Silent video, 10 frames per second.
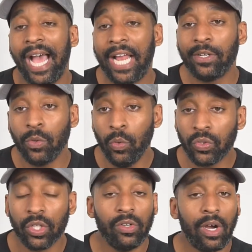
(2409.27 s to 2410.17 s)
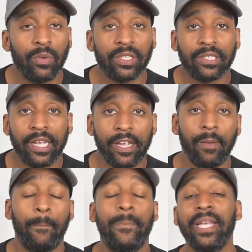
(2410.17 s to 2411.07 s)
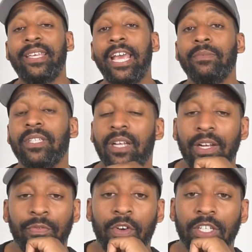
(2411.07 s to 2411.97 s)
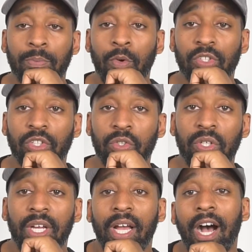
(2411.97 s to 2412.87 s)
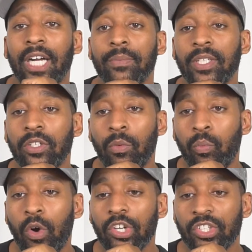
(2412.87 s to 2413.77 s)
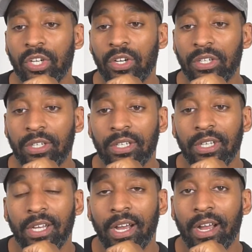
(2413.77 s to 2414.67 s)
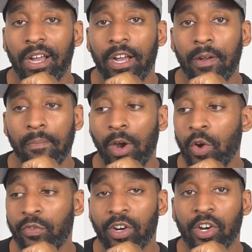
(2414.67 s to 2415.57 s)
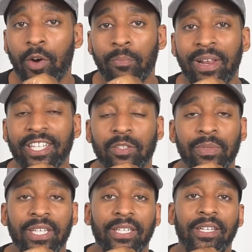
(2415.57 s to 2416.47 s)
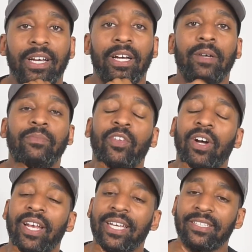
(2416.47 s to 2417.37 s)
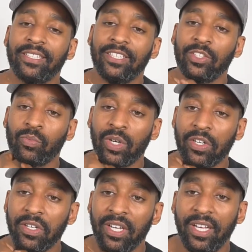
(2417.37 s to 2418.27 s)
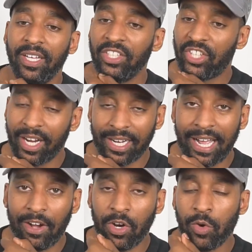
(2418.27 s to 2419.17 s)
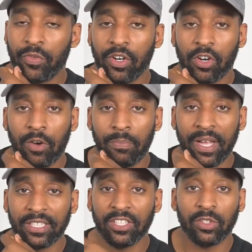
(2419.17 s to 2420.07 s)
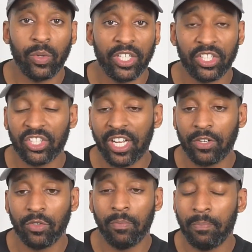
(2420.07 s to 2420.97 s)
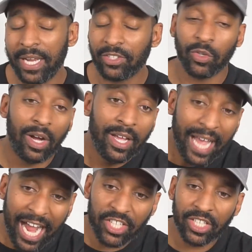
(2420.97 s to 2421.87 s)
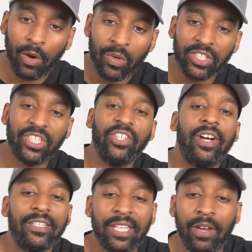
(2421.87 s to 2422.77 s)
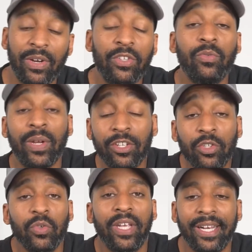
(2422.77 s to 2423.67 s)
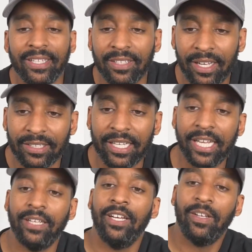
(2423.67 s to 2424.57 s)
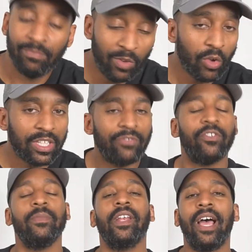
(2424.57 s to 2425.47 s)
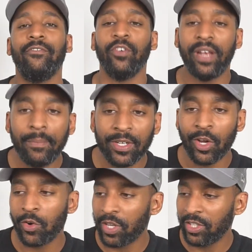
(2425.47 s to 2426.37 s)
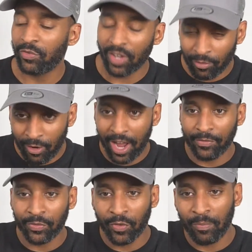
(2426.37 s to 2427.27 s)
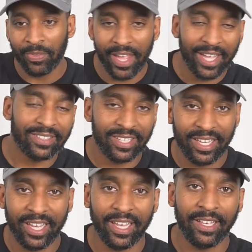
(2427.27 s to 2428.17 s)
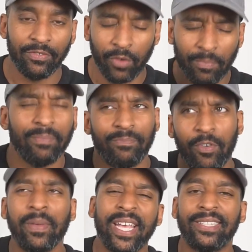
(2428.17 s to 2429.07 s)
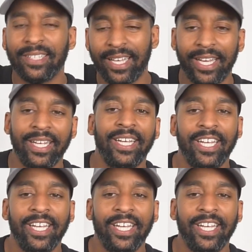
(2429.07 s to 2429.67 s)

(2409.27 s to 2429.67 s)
And also, I want to say, big game tonight, France-Portugal. I'm going to be doing a watch-along over at Complex, me and Not Alexis as well. Check that out over at Complex's Twitch's channel. Make sure... Actually, I want to see you guys there. When you do get there tonight, say logged in from United View, let me know that you've arrived from there to here, from here to there.